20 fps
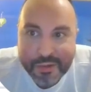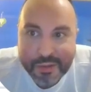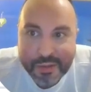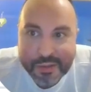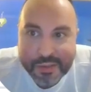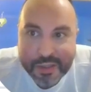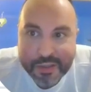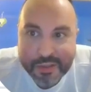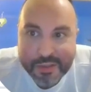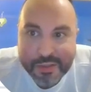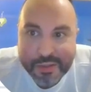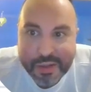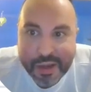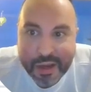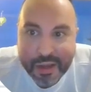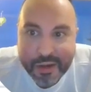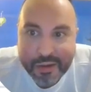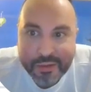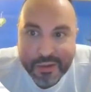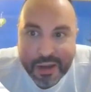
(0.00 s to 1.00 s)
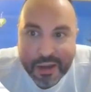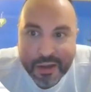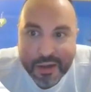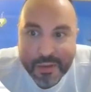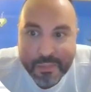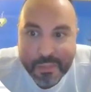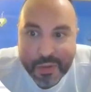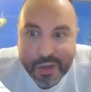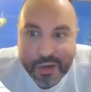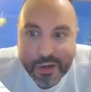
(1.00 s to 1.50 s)
see this dotted line
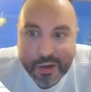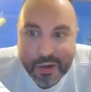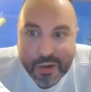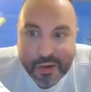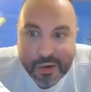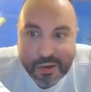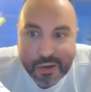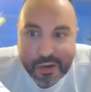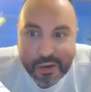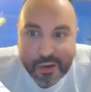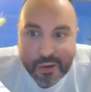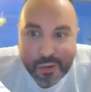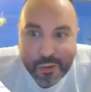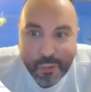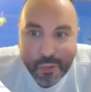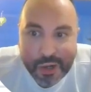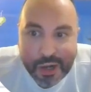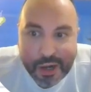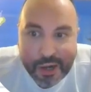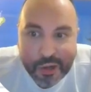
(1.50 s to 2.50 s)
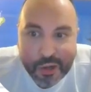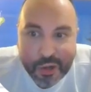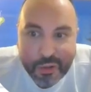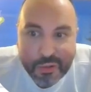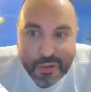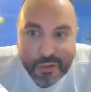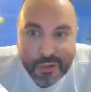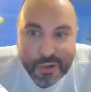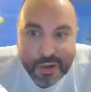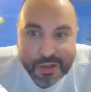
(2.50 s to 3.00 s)
up here? When I
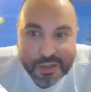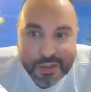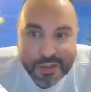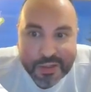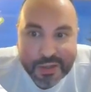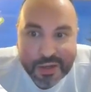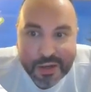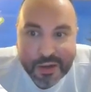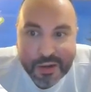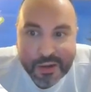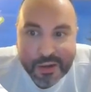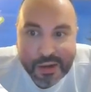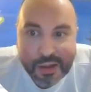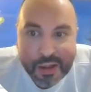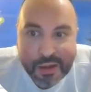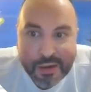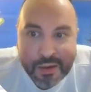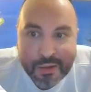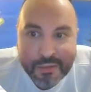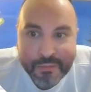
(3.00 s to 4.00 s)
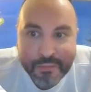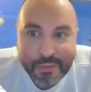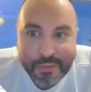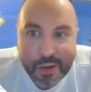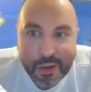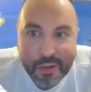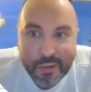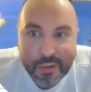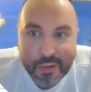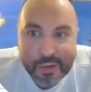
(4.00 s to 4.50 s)
go across here and
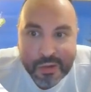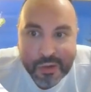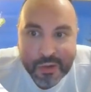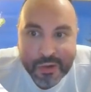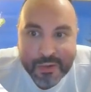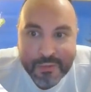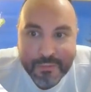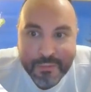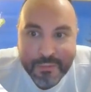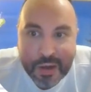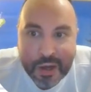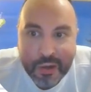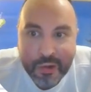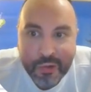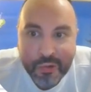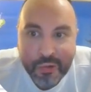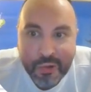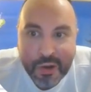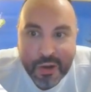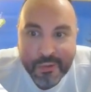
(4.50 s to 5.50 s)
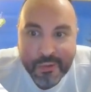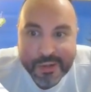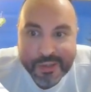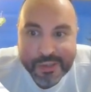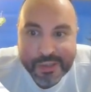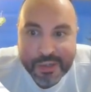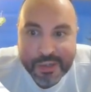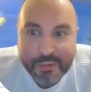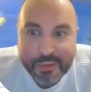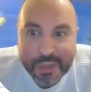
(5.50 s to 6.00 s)
follow, you can follow along
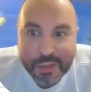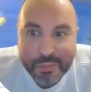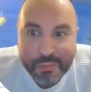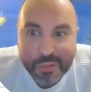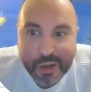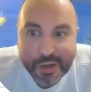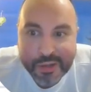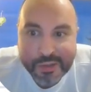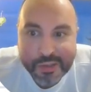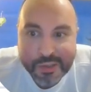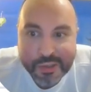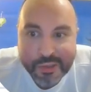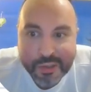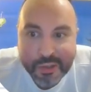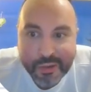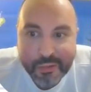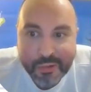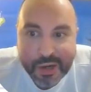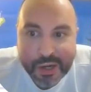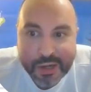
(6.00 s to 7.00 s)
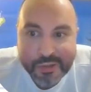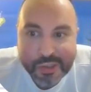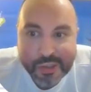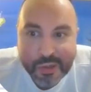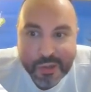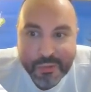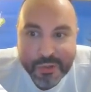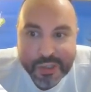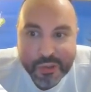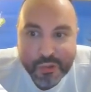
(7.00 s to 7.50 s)
and see what the price is doing, right?
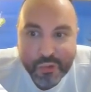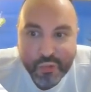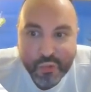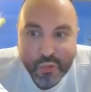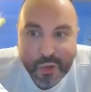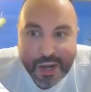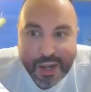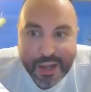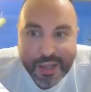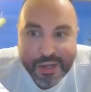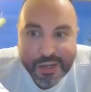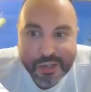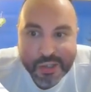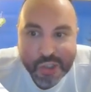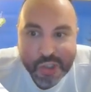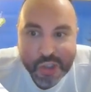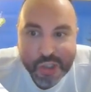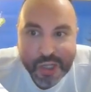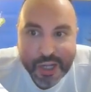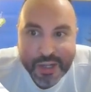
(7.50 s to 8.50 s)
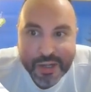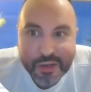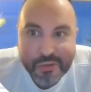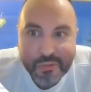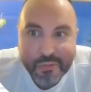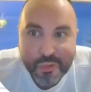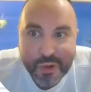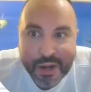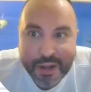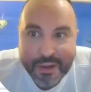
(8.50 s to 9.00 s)
So it's red, it's
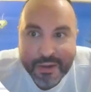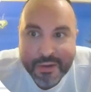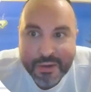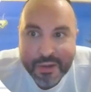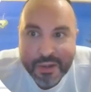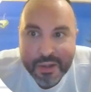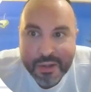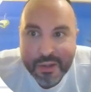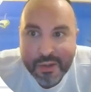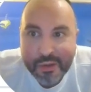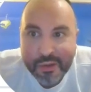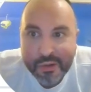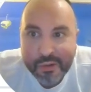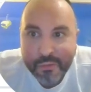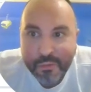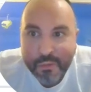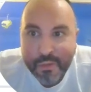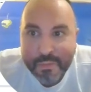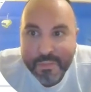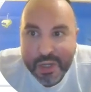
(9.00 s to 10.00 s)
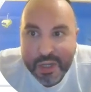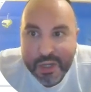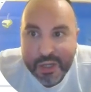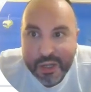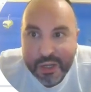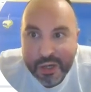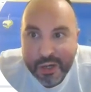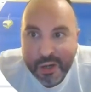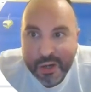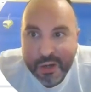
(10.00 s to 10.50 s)
shaded red from
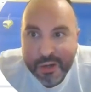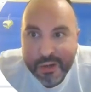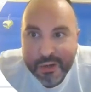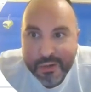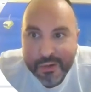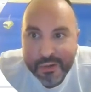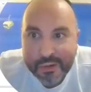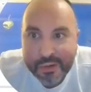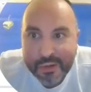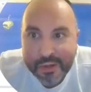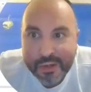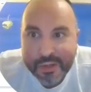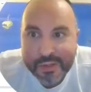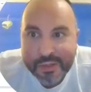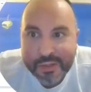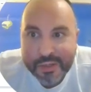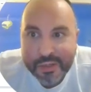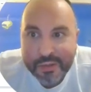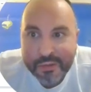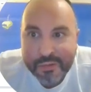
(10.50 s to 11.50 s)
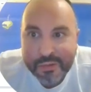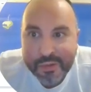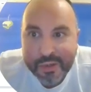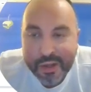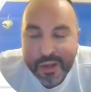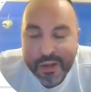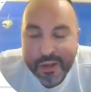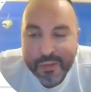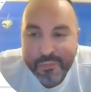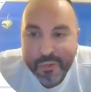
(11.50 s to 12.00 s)
here. You could see
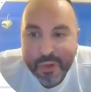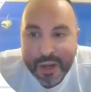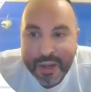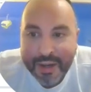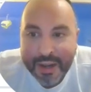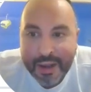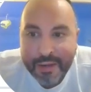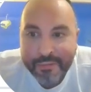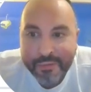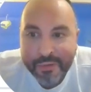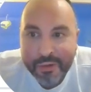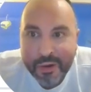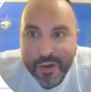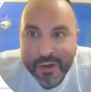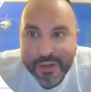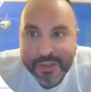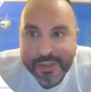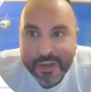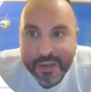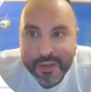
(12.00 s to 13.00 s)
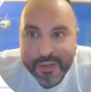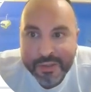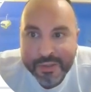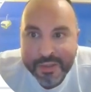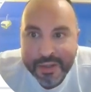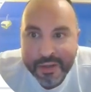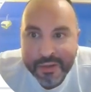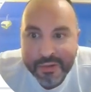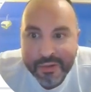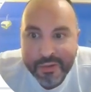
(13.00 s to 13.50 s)
right after our sell
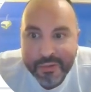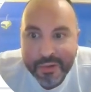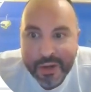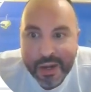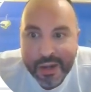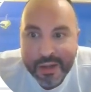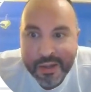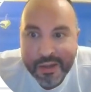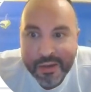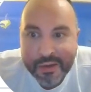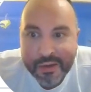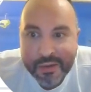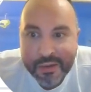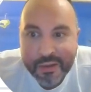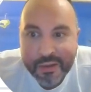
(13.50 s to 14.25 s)
signal, right?